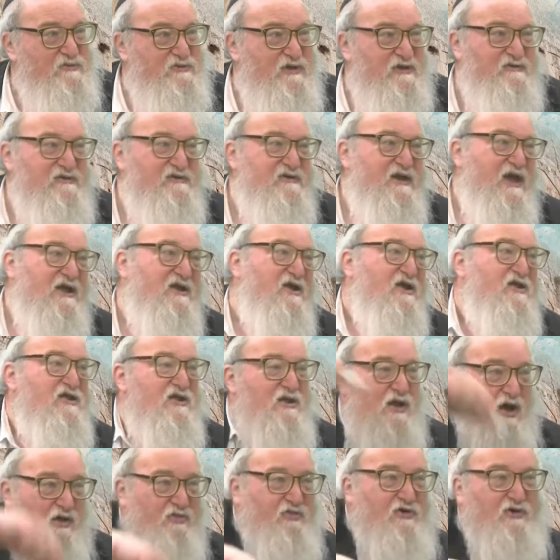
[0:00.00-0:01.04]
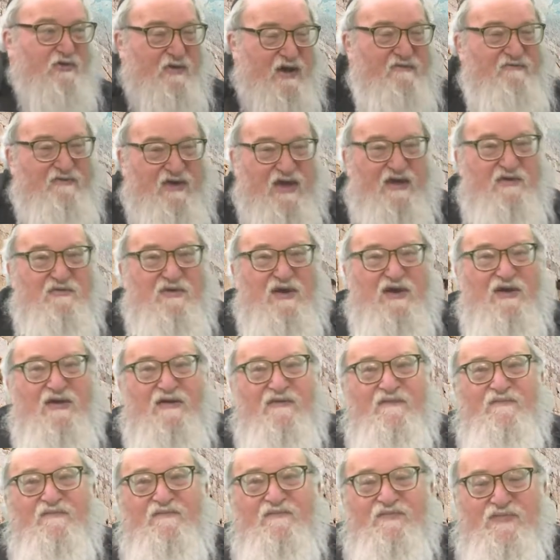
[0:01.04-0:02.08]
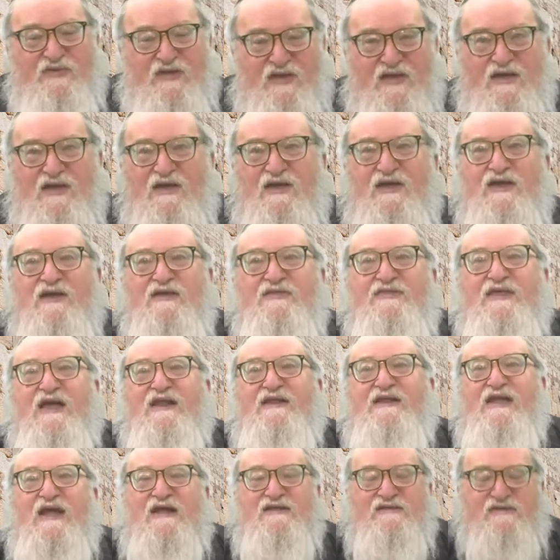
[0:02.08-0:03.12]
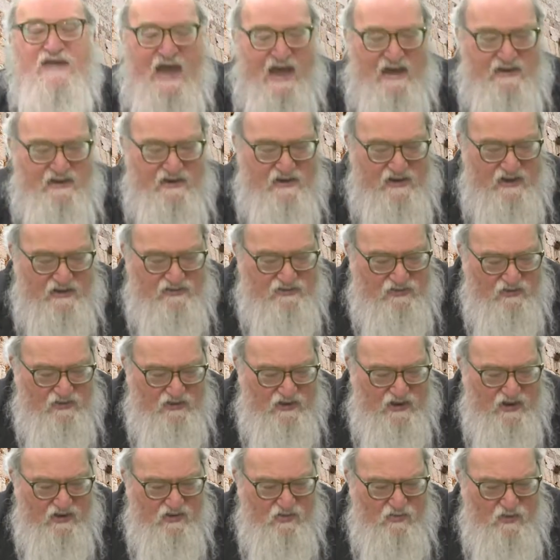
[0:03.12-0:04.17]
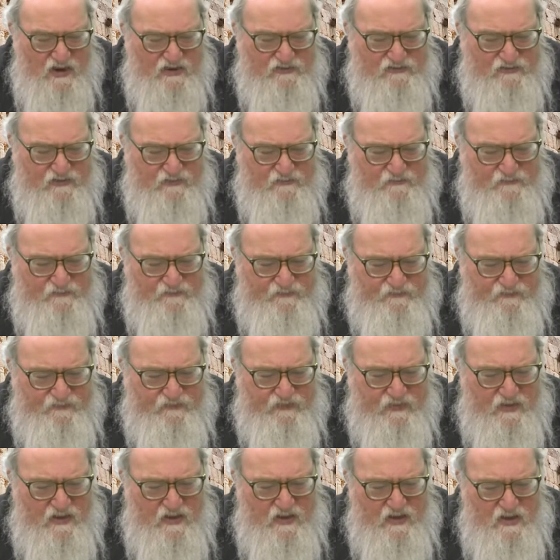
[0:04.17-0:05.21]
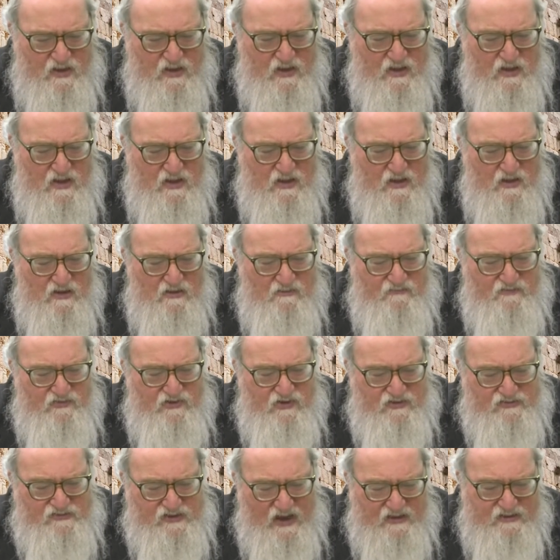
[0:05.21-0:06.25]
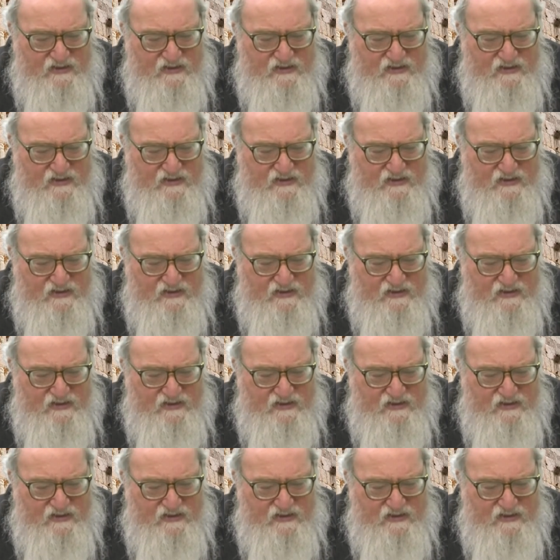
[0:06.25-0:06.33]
So this is yet another Aveira that gets added into the equation. And